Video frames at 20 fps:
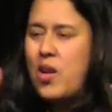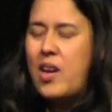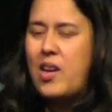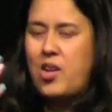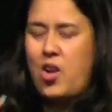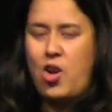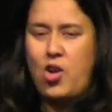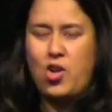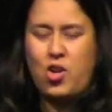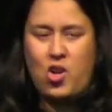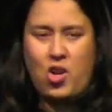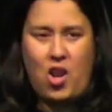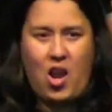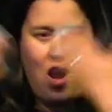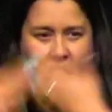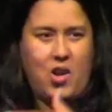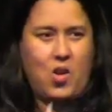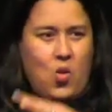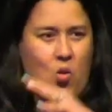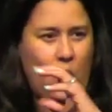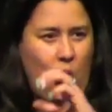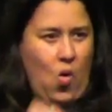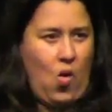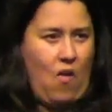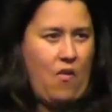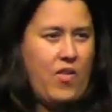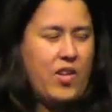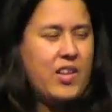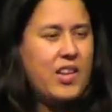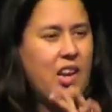We know that our faith
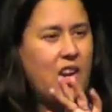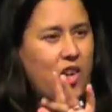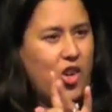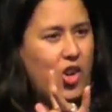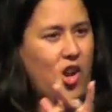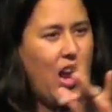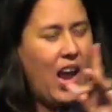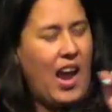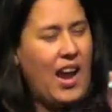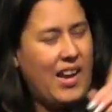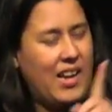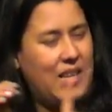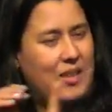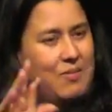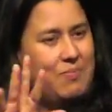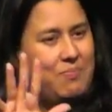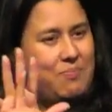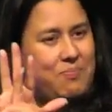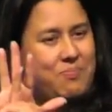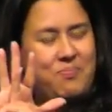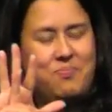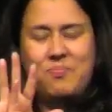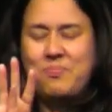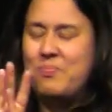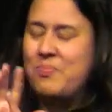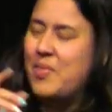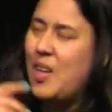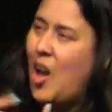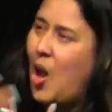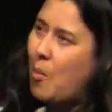will increase and we just
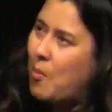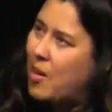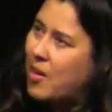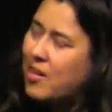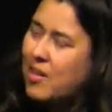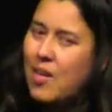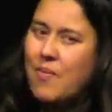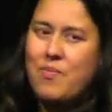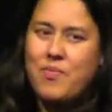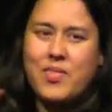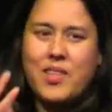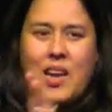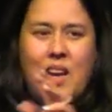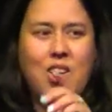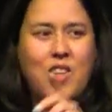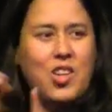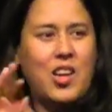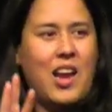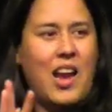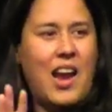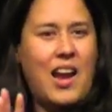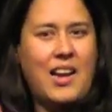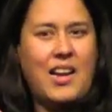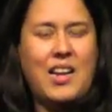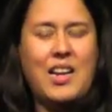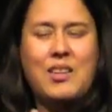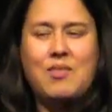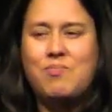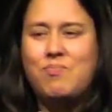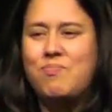continue on
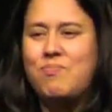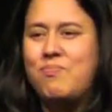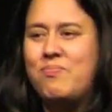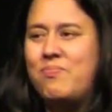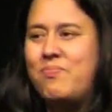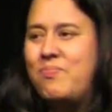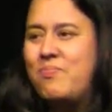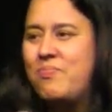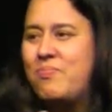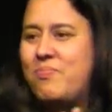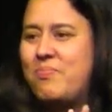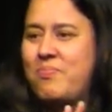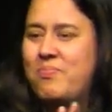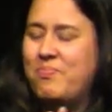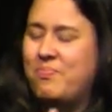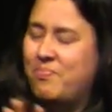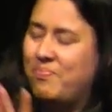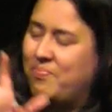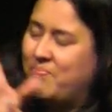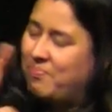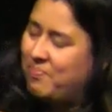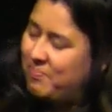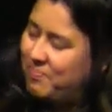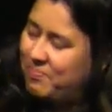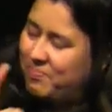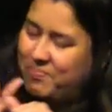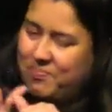every day of our lives.